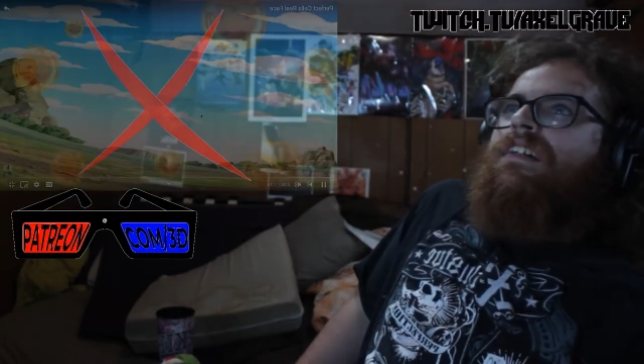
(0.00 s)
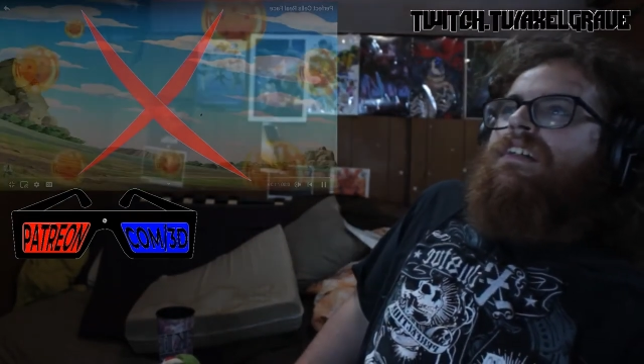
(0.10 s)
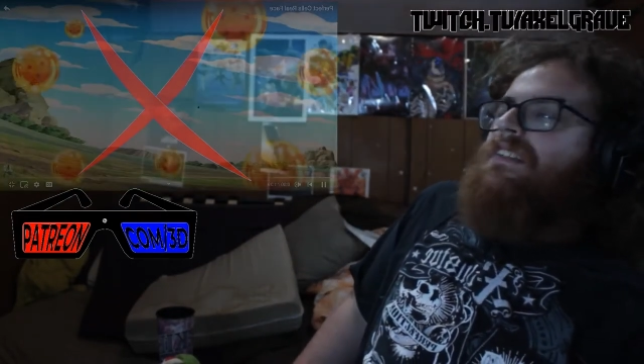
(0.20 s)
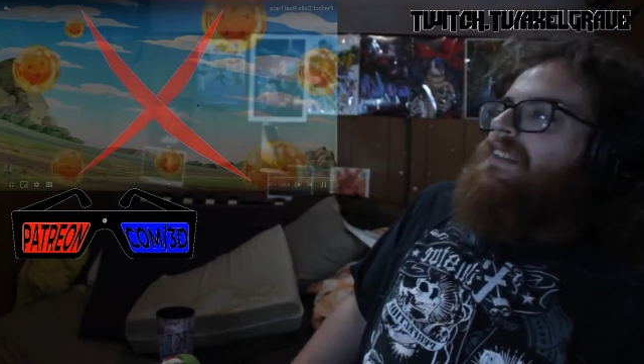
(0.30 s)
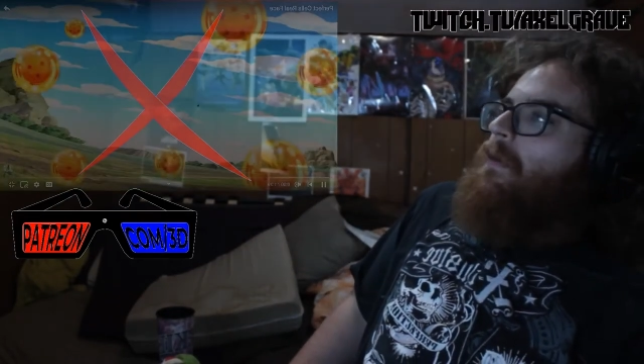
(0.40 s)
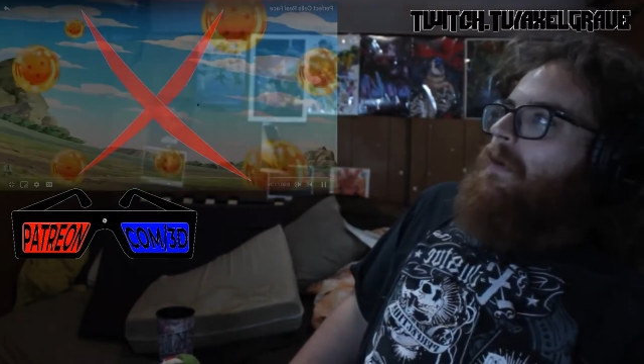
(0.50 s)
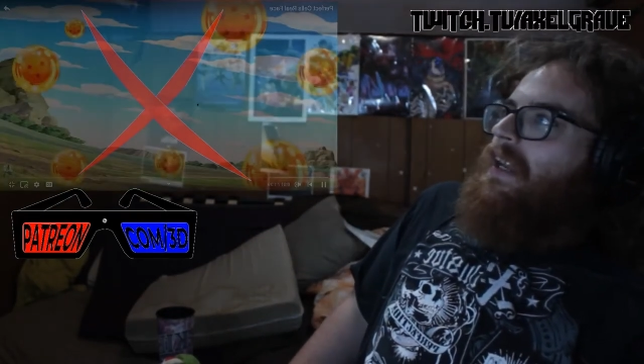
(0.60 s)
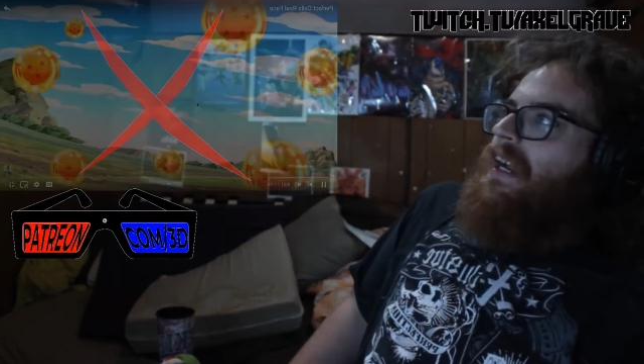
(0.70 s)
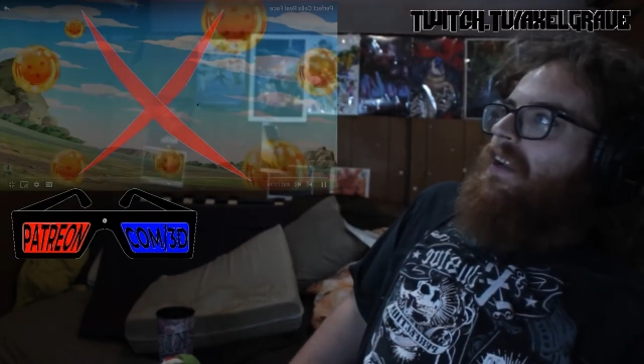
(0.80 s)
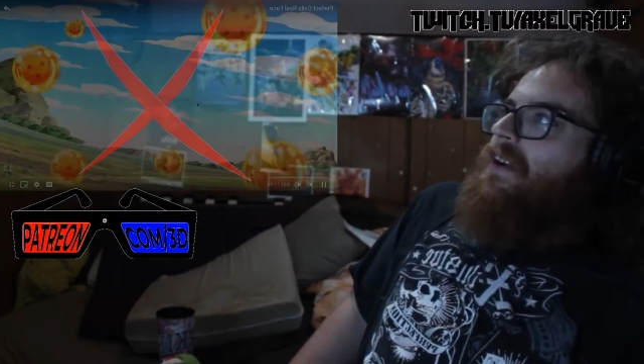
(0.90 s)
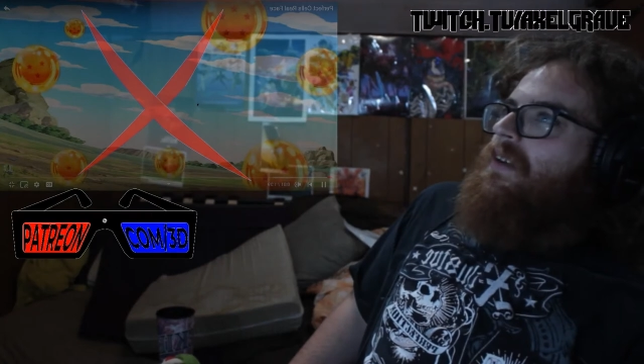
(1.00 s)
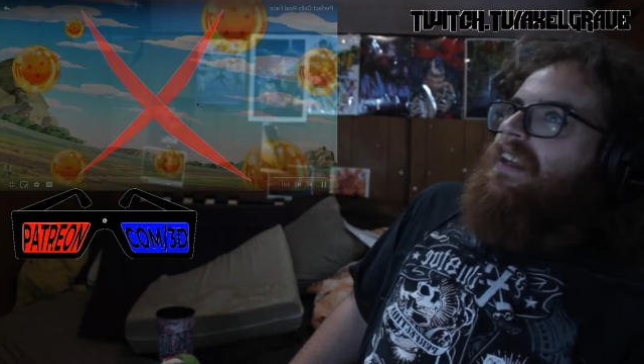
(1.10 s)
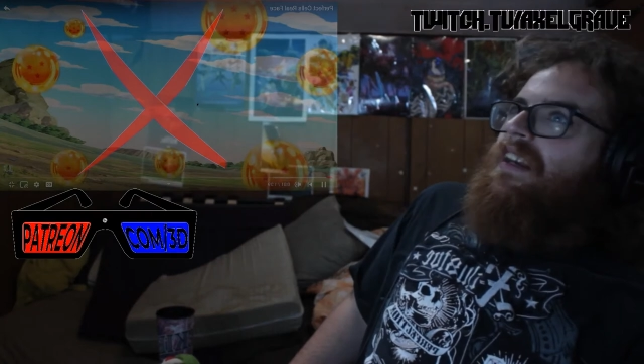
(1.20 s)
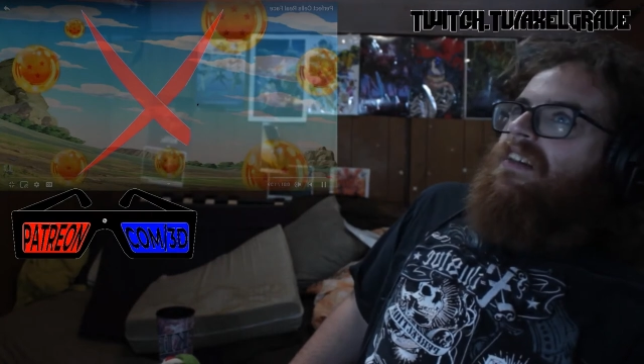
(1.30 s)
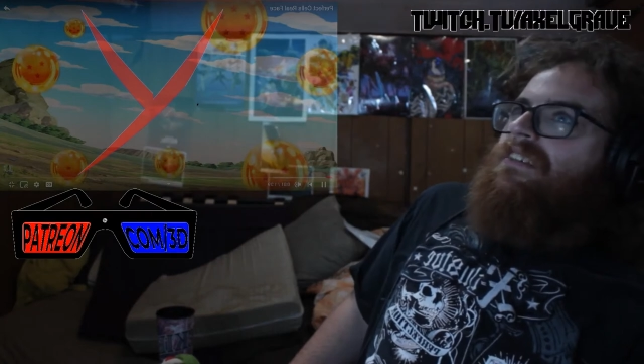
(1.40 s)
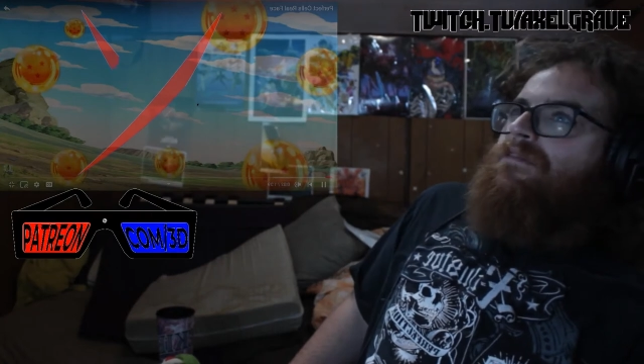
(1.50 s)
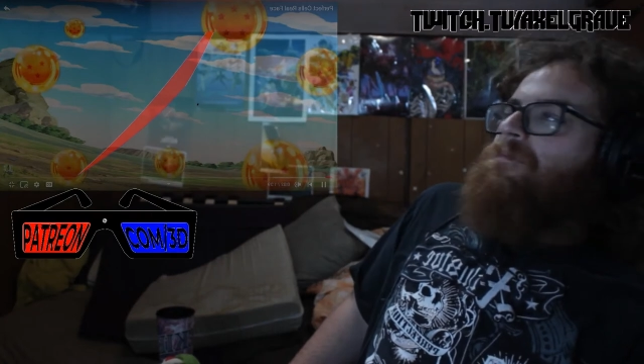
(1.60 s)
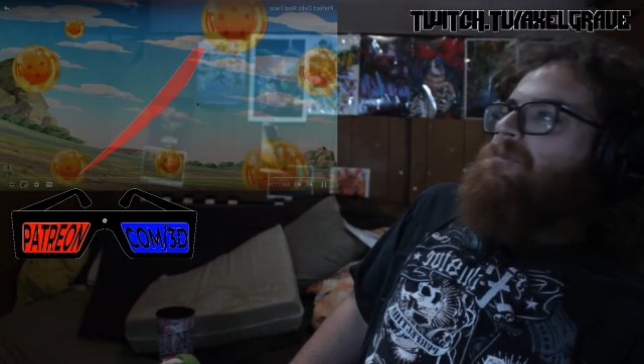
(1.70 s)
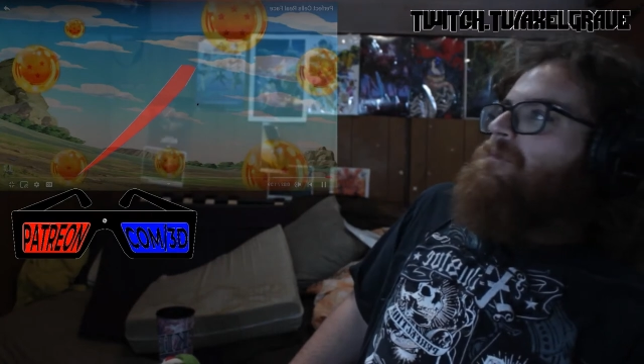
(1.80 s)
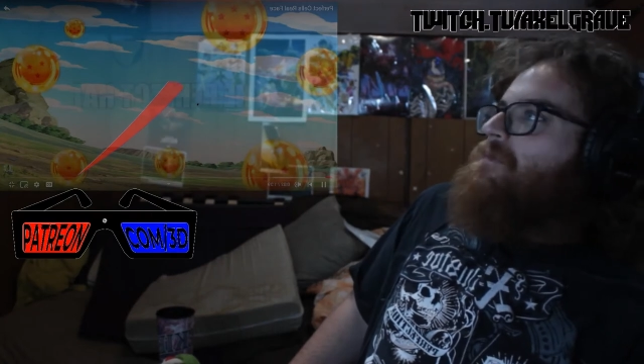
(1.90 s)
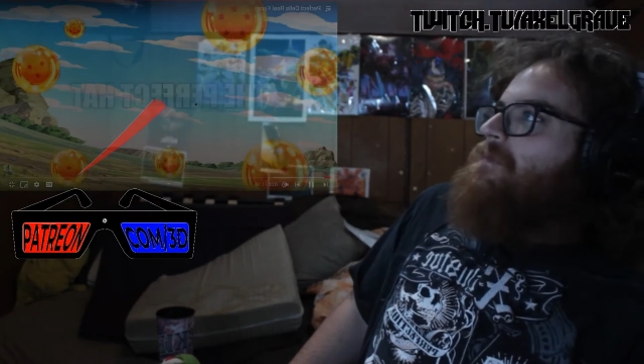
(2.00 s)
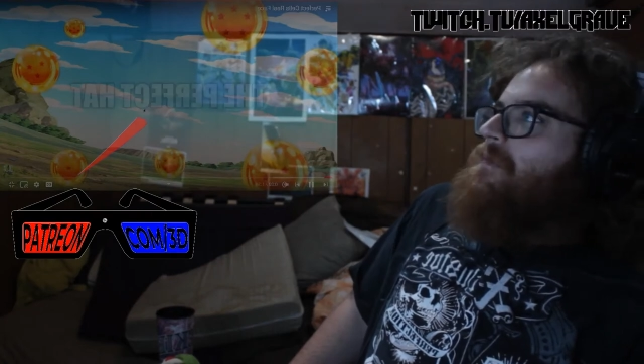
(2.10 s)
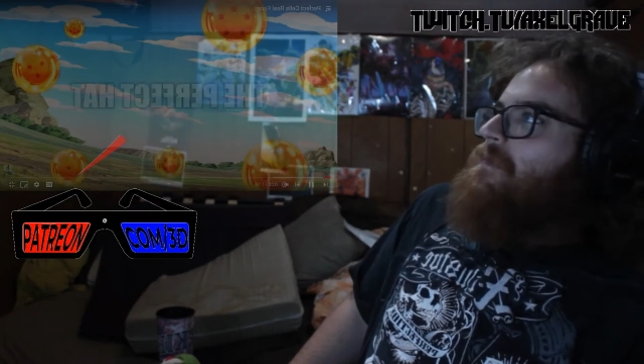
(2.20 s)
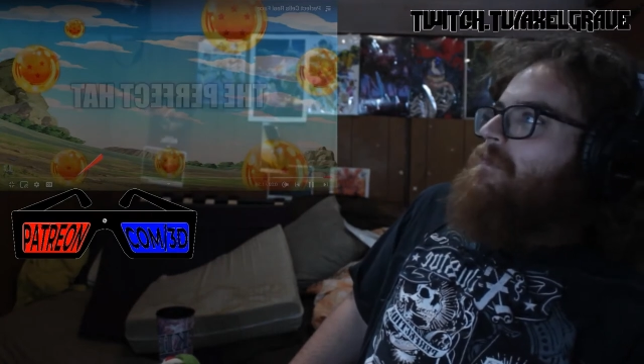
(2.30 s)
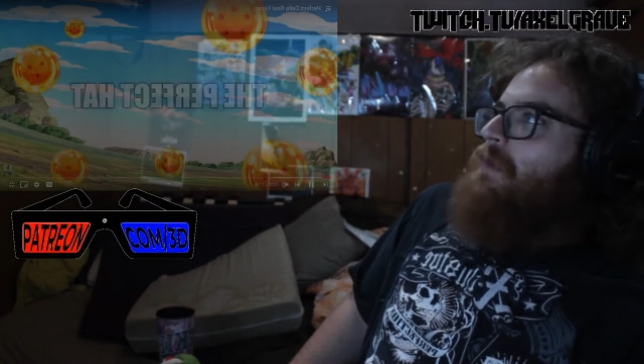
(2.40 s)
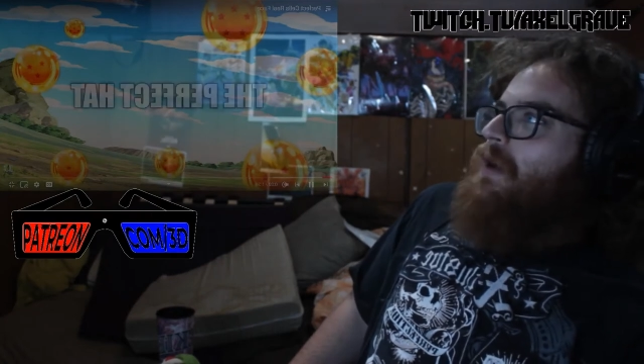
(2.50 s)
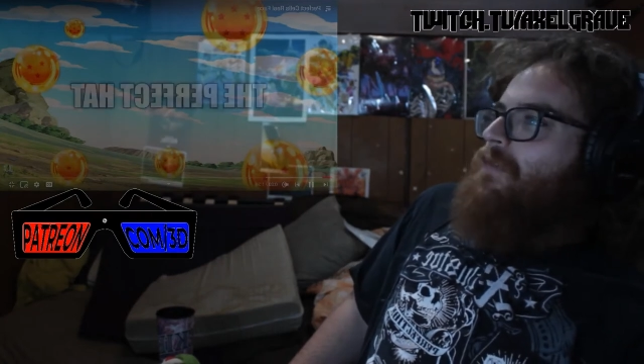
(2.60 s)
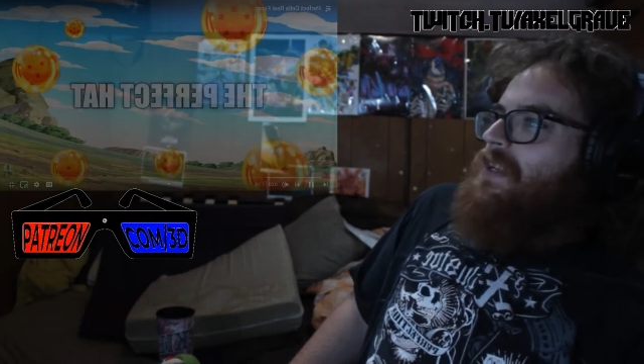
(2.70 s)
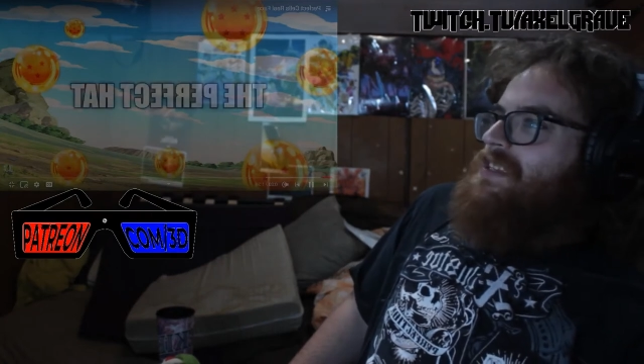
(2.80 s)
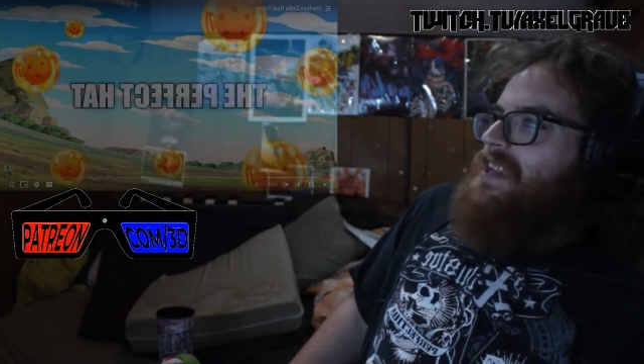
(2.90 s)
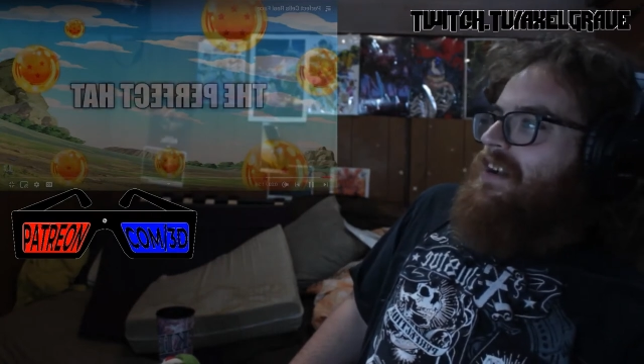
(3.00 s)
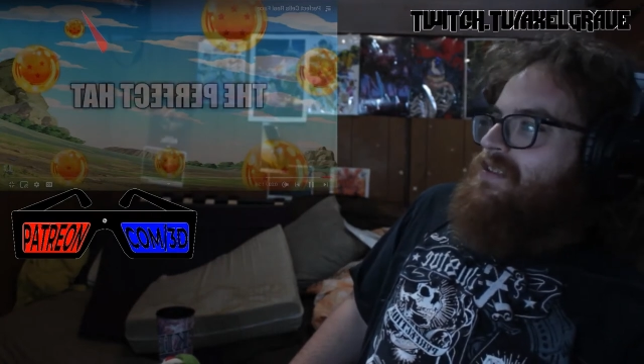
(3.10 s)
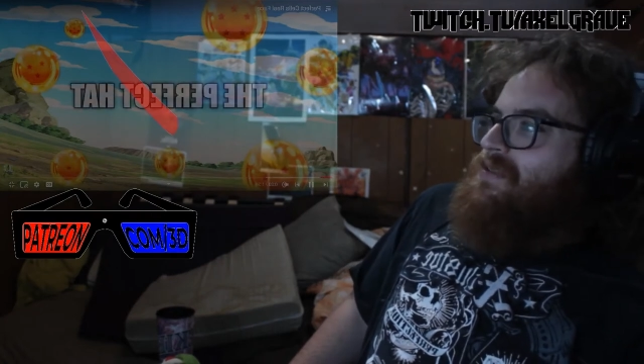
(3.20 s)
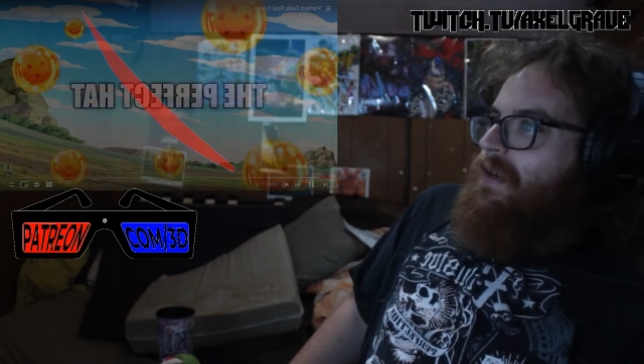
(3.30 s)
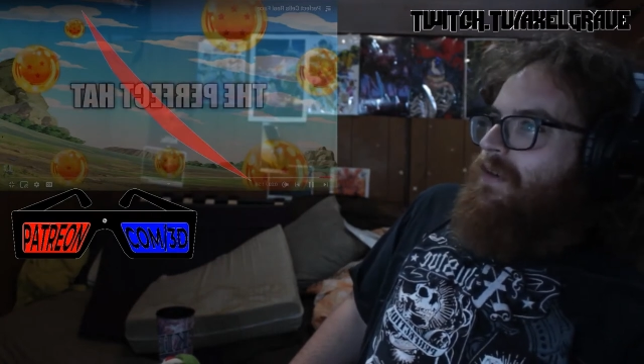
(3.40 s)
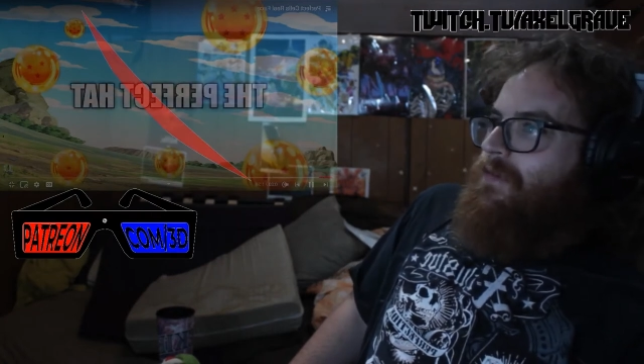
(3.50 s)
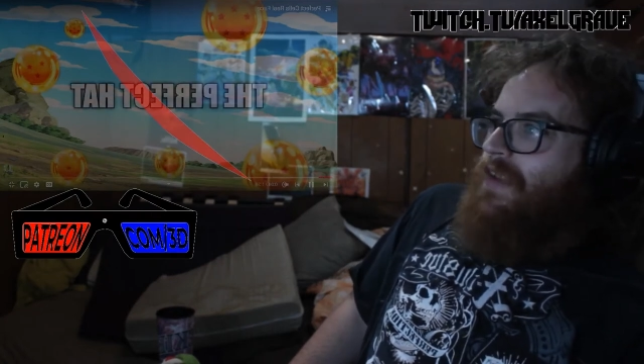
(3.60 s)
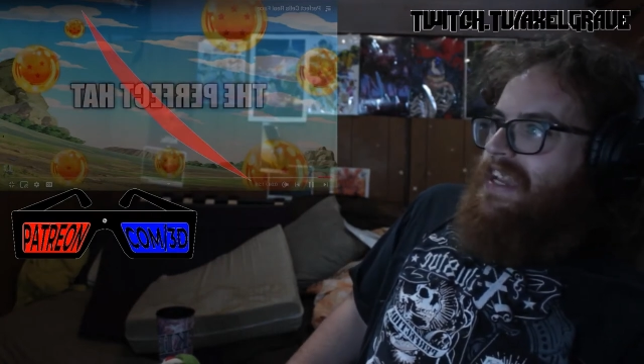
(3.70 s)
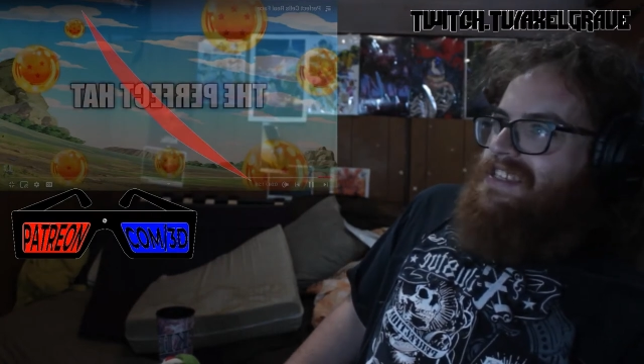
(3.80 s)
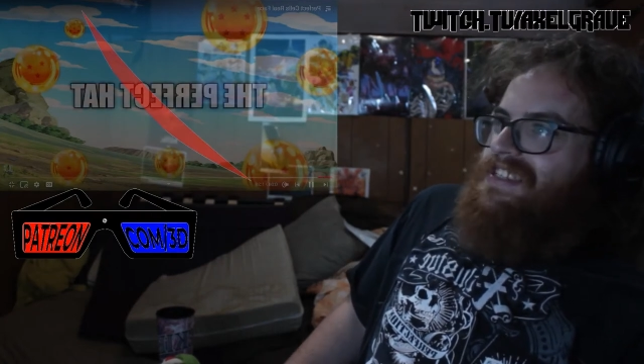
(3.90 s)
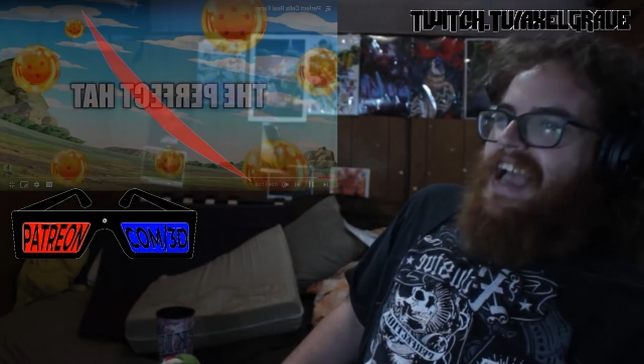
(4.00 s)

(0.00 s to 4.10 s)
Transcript: see what we got going here. Perfect Cell's real face.